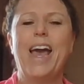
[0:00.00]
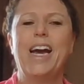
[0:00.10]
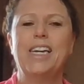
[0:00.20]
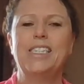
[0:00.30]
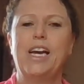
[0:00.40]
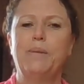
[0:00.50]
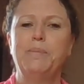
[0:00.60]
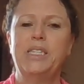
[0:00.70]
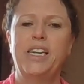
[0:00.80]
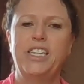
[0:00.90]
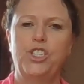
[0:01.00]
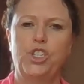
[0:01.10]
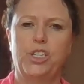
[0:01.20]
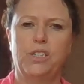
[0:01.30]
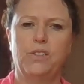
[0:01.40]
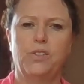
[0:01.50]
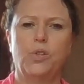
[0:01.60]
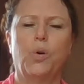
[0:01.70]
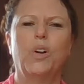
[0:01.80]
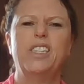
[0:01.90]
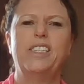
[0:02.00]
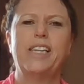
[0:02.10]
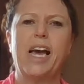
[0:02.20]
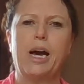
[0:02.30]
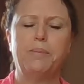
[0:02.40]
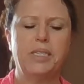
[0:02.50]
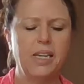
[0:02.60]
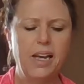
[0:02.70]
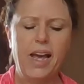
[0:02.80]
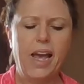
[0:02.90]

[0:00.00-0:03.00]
adaptations or adapt.